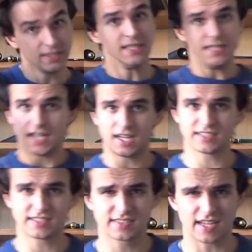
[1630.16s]
as
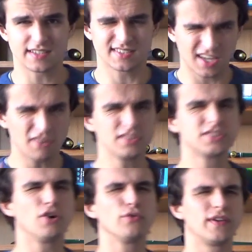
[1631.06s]
I said, is the only
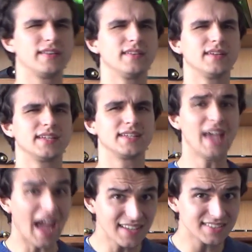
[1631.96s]
dolphin
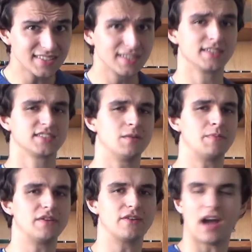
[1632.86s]
yet to
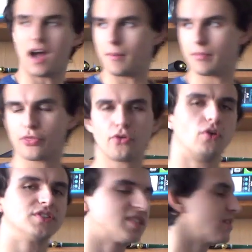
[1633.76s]
be um, thought to